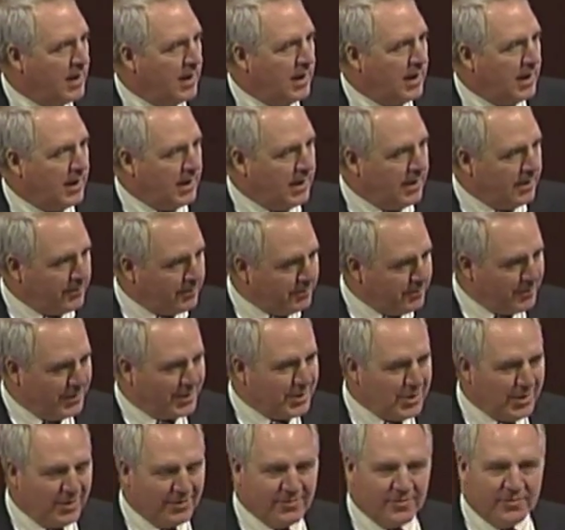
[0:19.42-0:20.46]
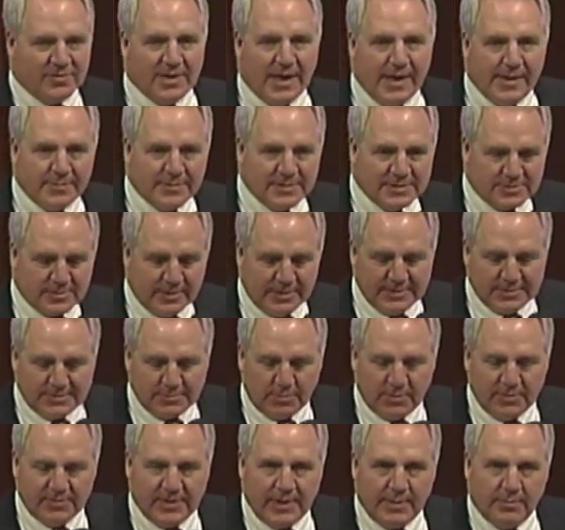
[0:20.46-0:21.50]
Uh, because of time constraints, I
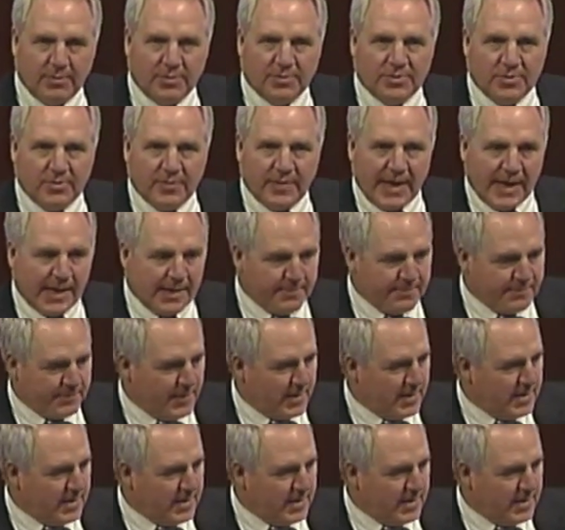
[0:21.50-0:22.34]
wasn't able to do that.